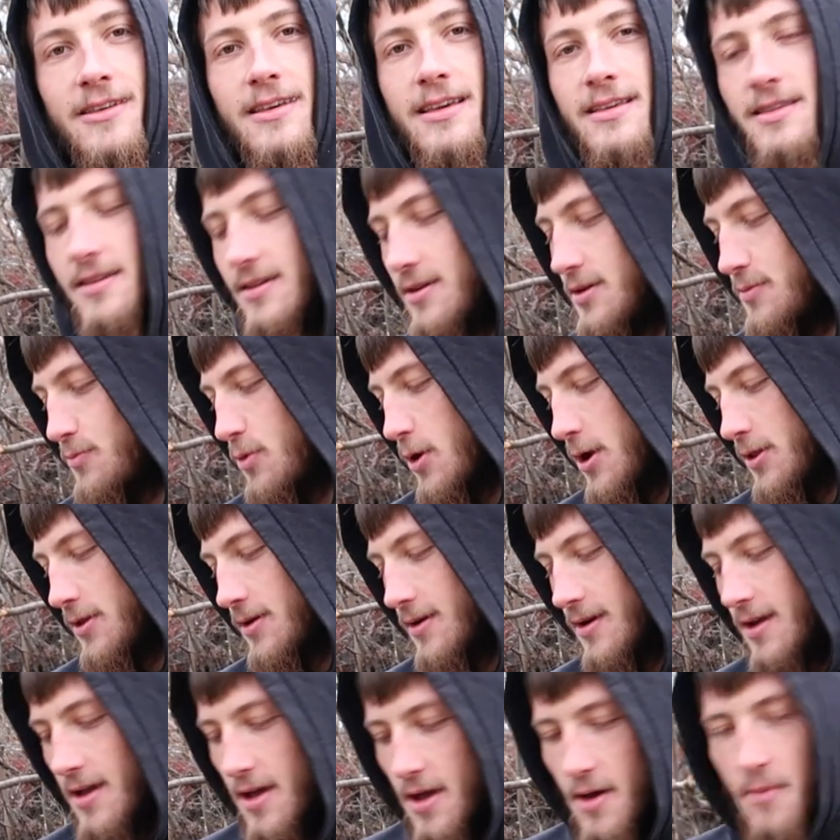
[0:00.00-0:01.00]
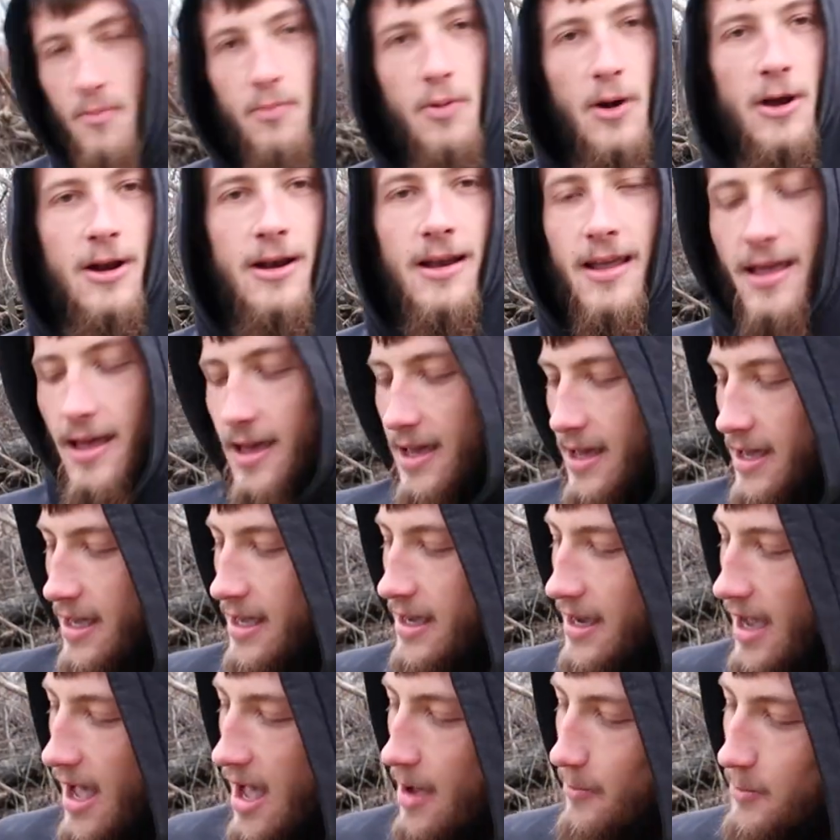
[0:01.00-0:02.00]
He's a good brother. But
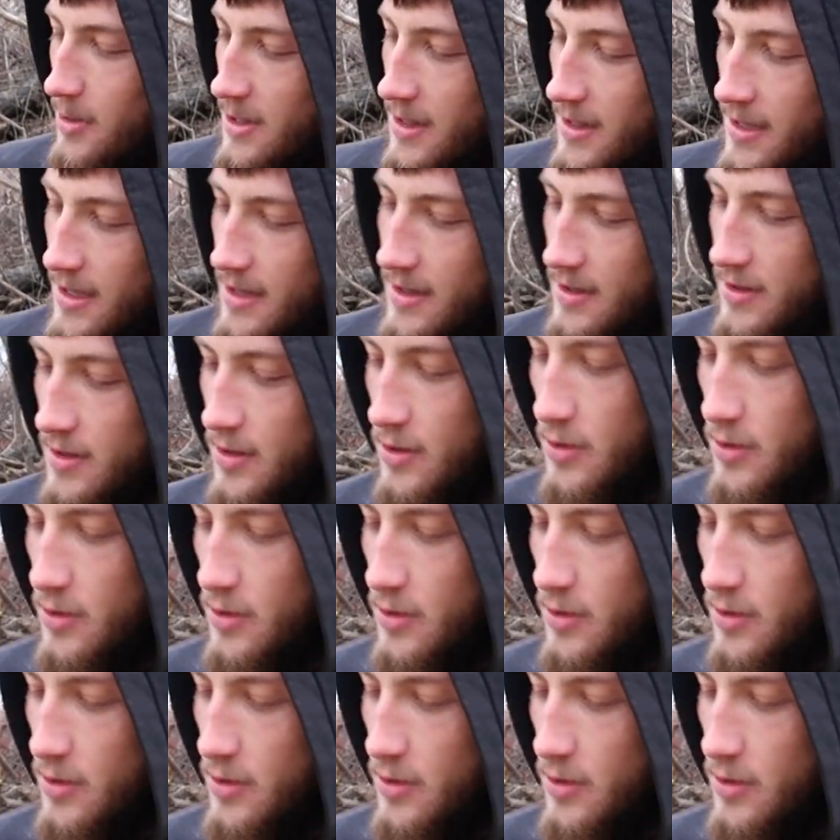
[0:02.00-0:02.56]
he got me these